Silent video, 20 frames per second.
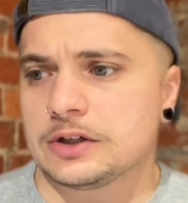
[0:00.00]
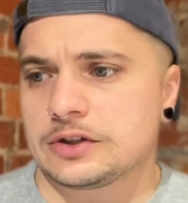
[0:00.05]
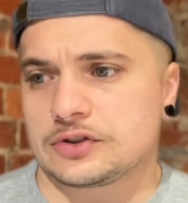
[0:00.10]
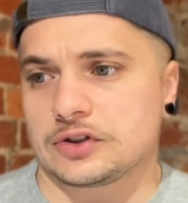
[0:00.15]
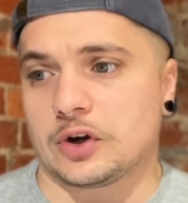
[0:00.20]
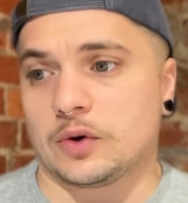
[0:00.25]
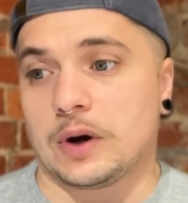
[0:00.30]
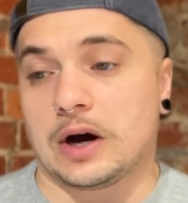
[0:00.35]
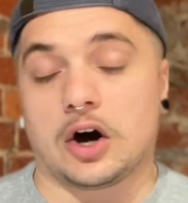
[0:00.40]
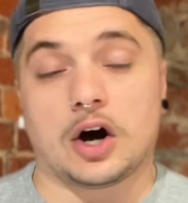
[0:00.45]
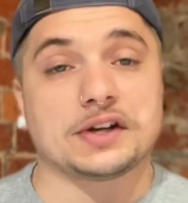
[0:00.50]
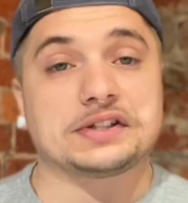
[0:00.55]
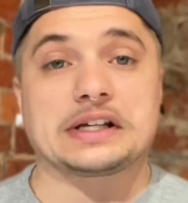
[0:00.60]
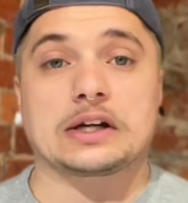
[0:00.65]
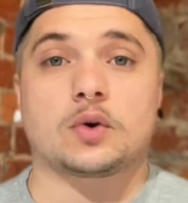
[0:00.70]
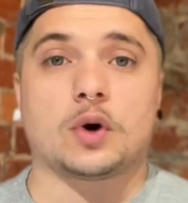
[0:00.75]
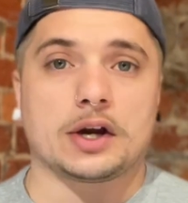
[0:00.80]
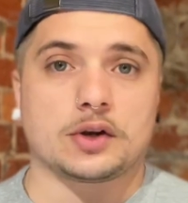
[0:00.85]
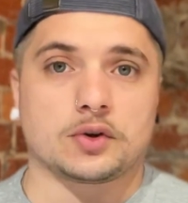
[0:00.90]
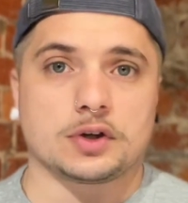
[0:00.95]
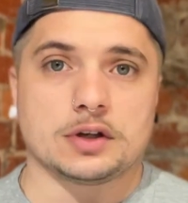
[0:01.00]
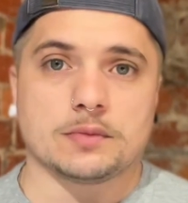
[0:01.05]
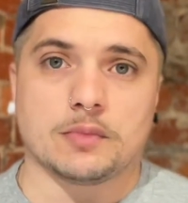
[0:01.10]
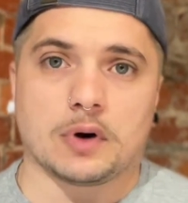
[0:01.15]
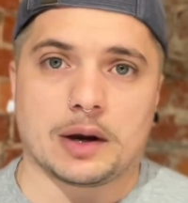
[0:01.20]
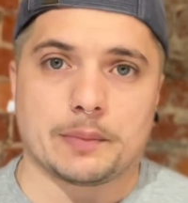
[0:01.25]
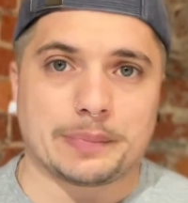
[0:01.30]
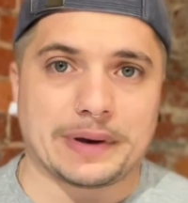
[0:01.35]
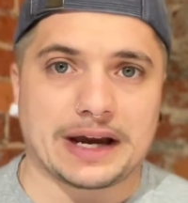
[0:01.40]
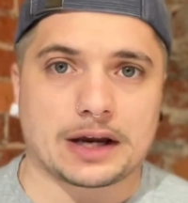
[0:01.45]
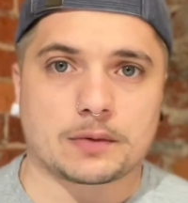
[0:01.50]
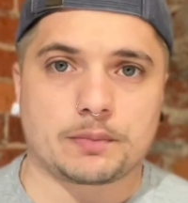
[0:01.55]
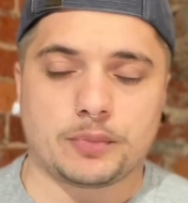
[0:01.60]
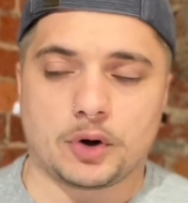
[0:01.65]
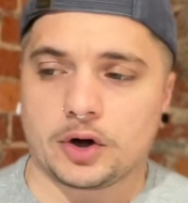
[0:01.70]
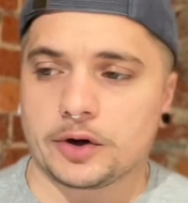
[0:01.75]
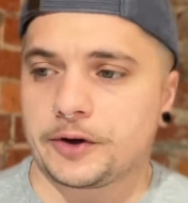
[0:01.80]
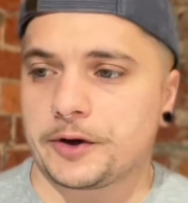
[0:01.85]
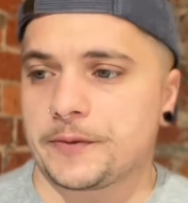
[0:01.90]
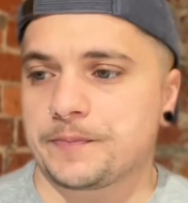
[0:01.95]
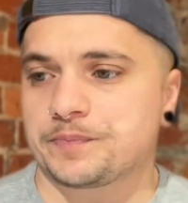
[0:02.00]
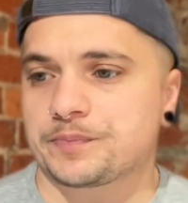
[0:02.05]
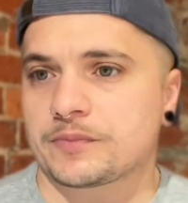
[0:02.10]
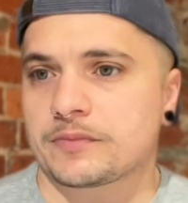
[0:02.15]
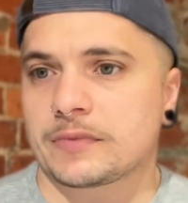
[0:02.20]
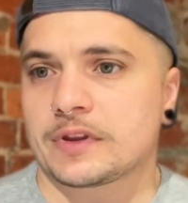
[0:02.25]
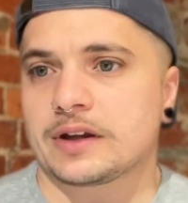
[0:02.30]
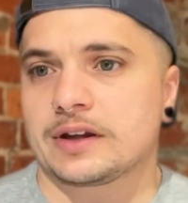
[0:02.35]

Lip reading: So Isaac Quaynor in my back pocket,